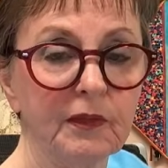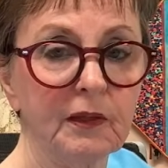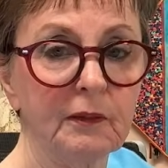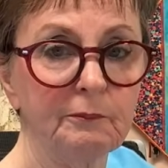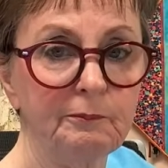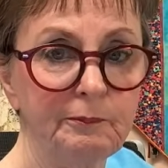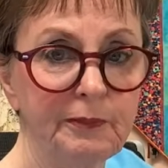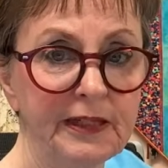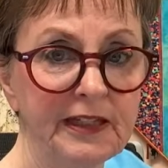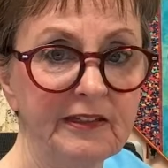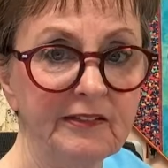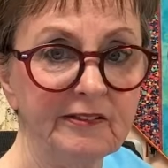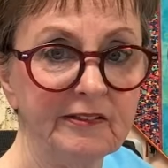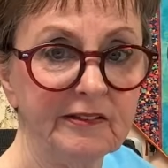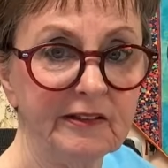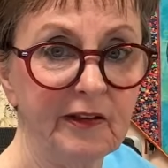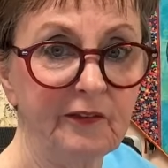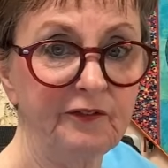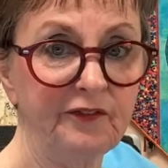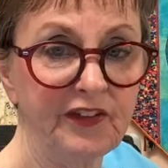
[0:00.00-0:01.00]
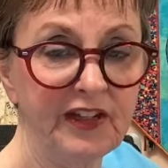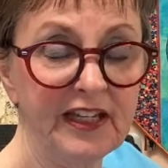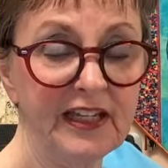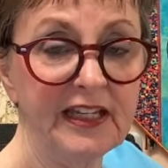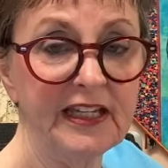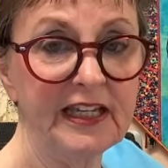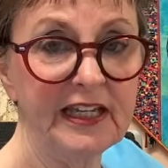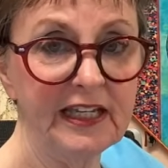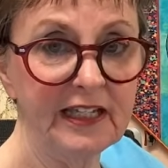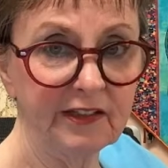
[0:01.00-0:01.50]
piece, the
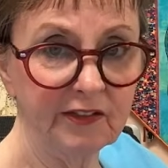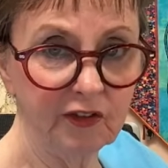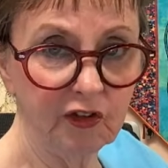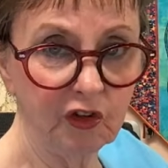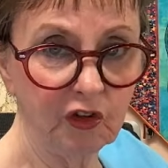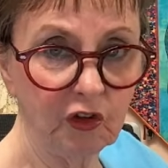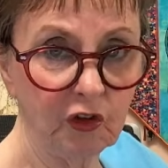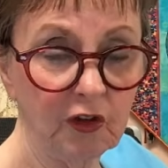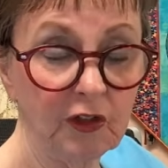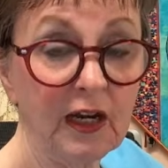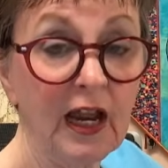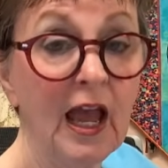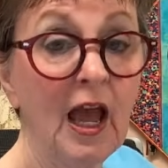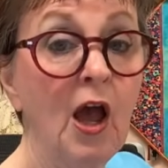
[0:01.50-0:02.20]
V insert,